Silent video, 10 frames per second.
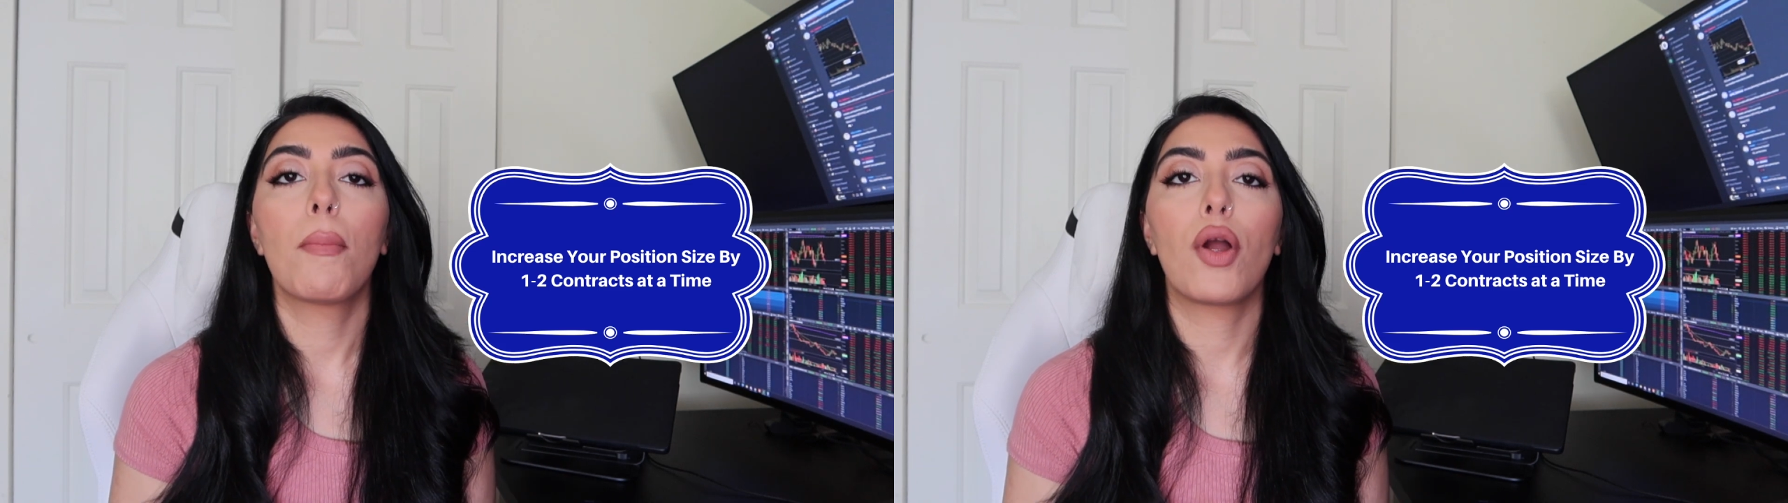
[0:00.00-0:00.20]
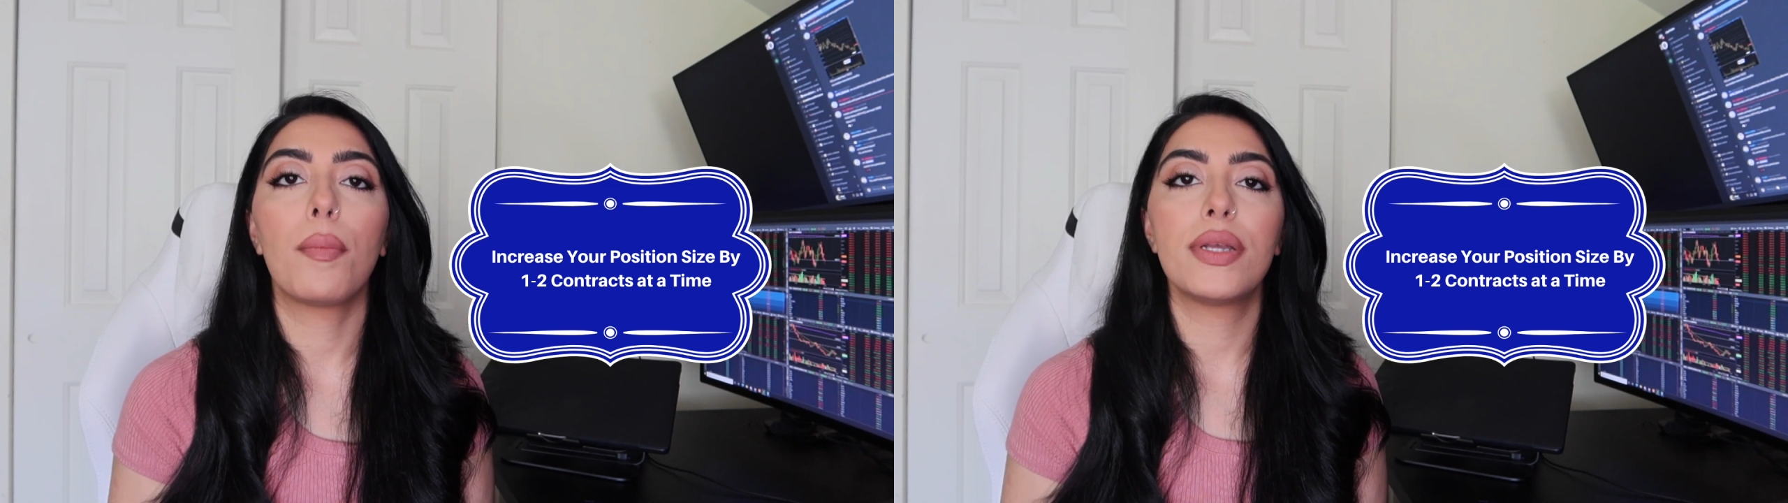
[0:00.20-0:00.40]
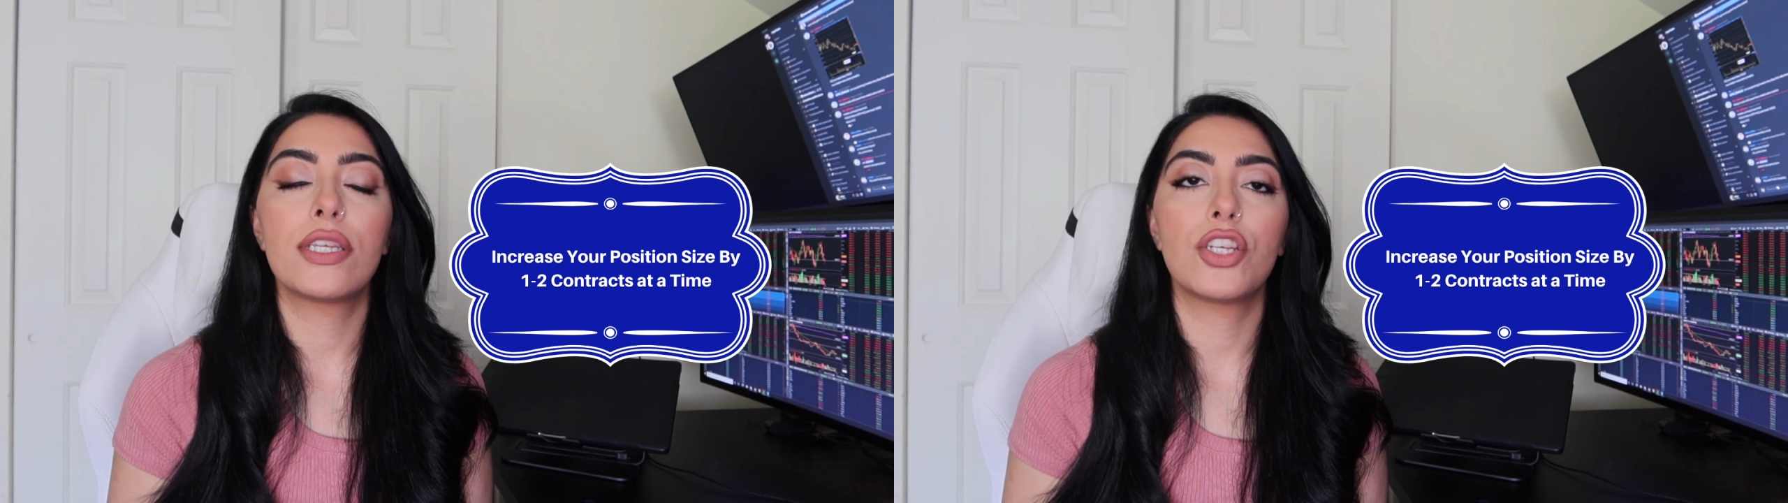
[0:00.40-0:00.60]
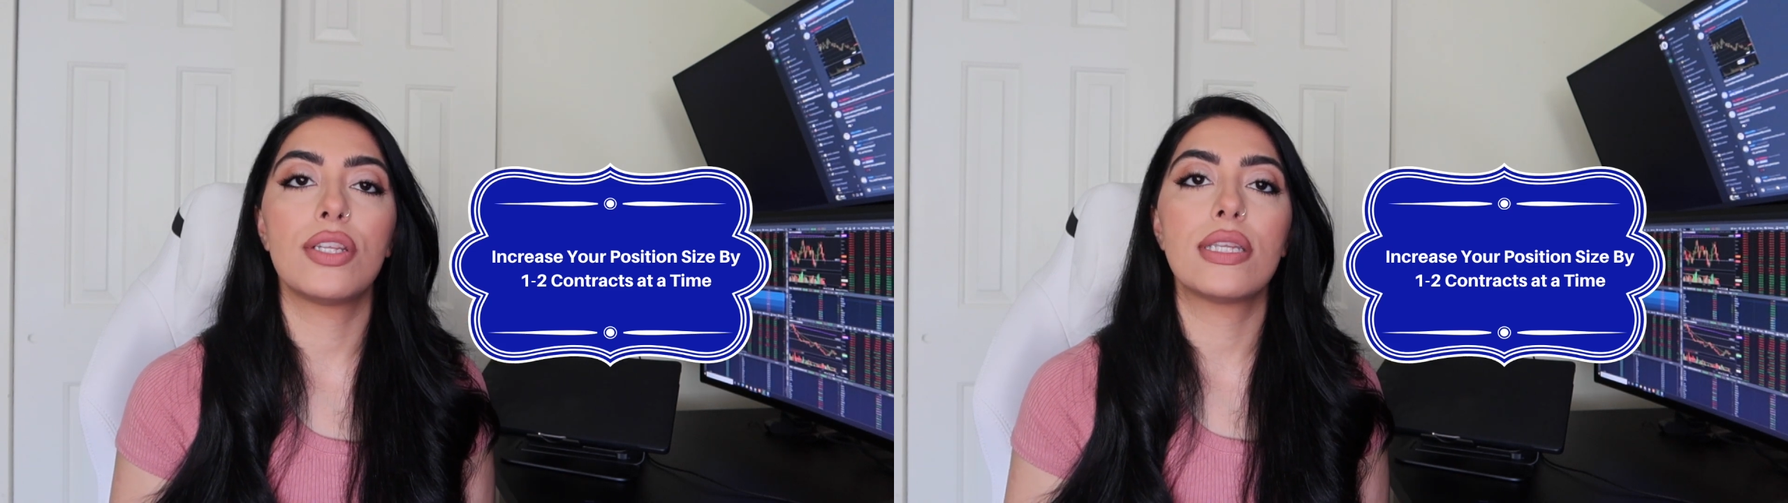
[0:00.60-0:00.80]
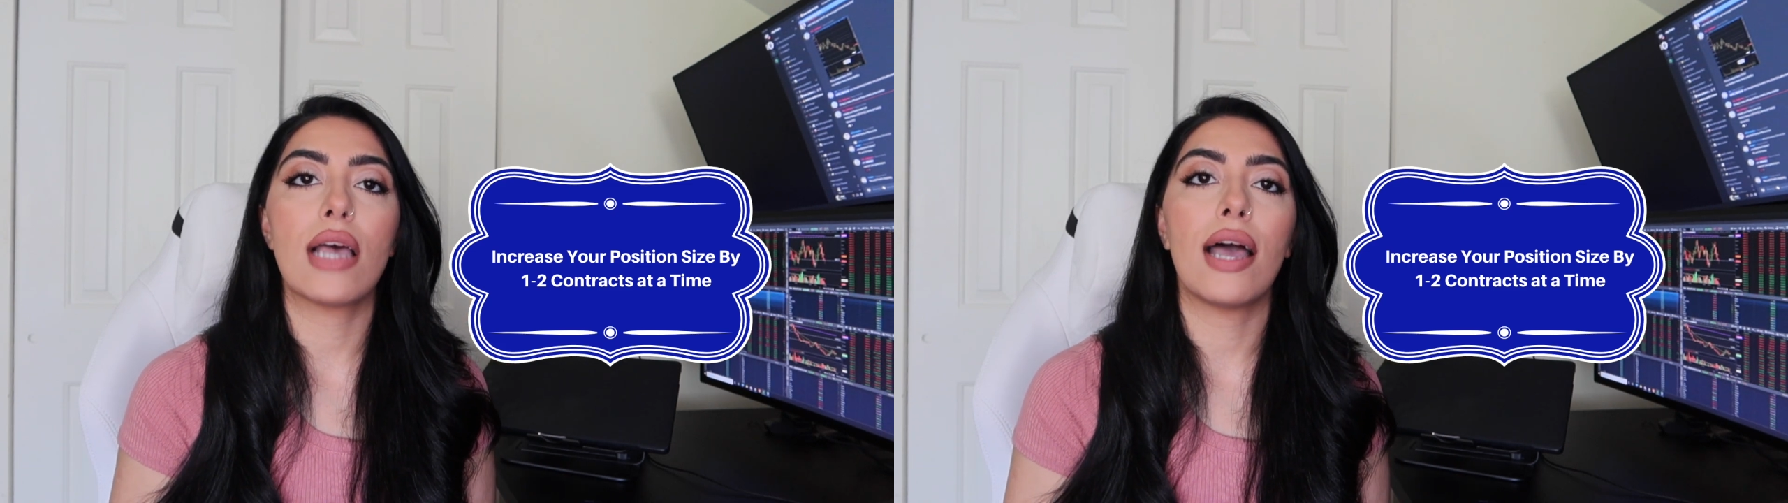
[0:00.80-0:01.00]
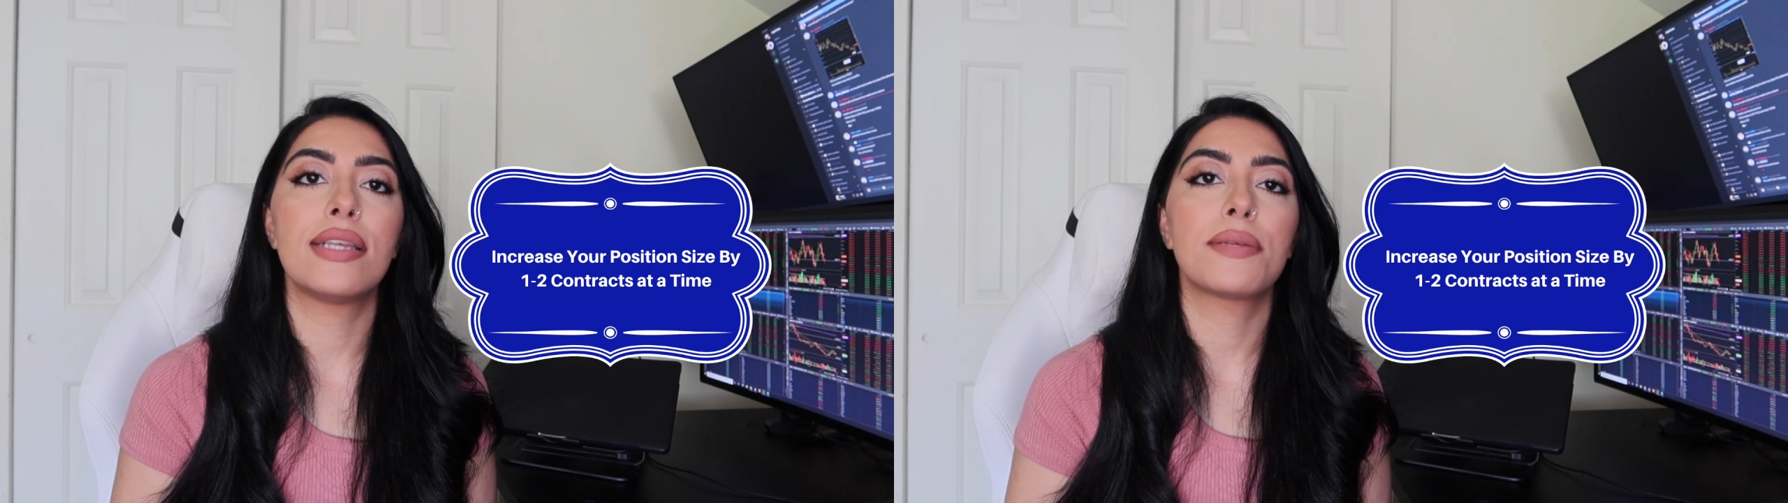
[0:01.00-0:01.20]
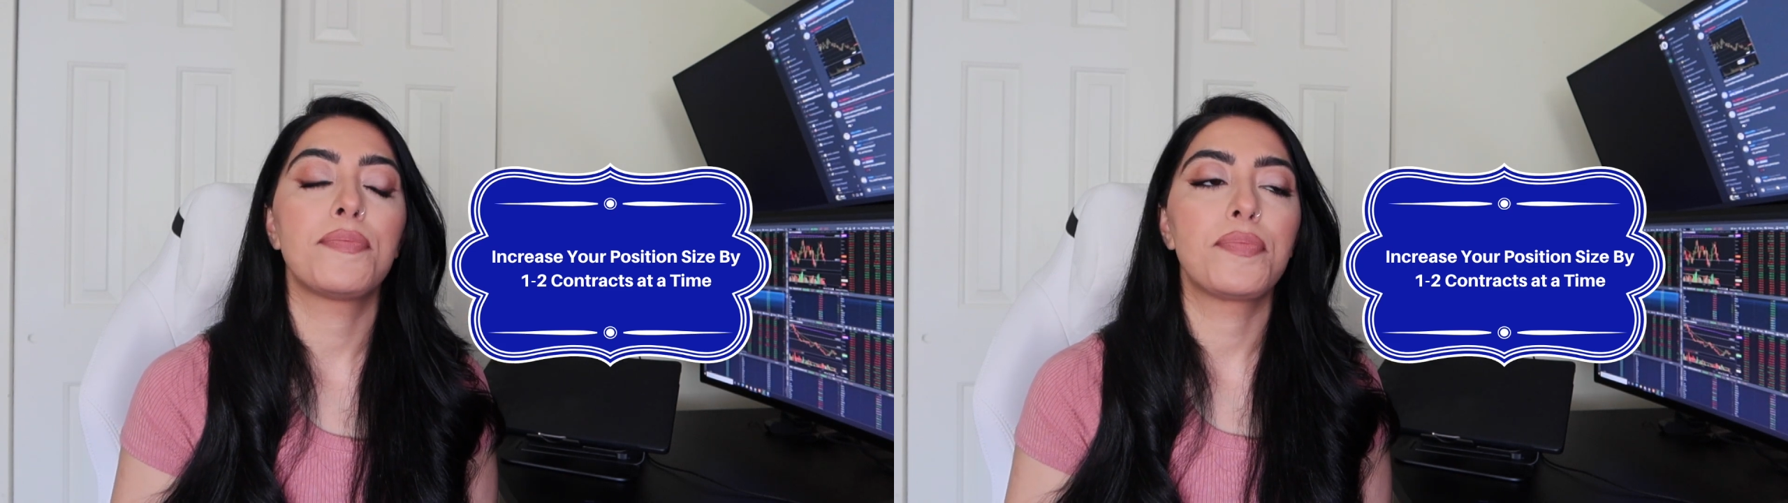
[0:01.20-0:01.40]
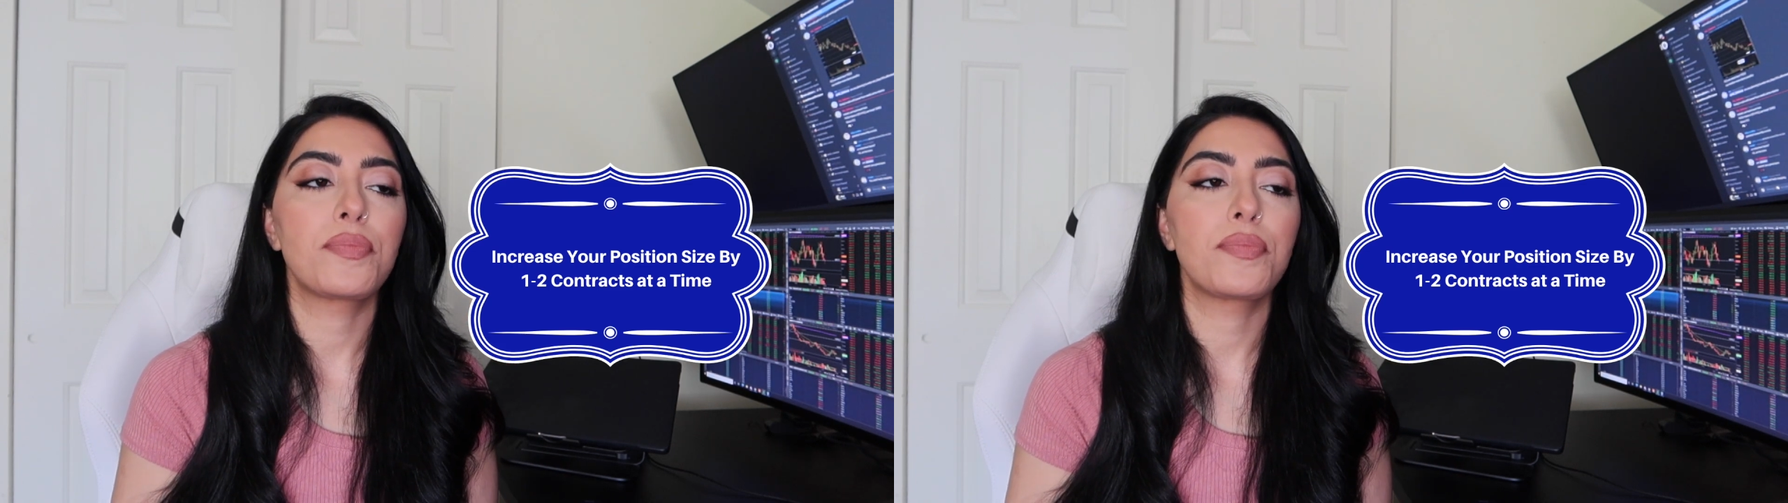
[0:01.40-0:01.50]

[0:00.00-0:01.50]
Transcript: per position size,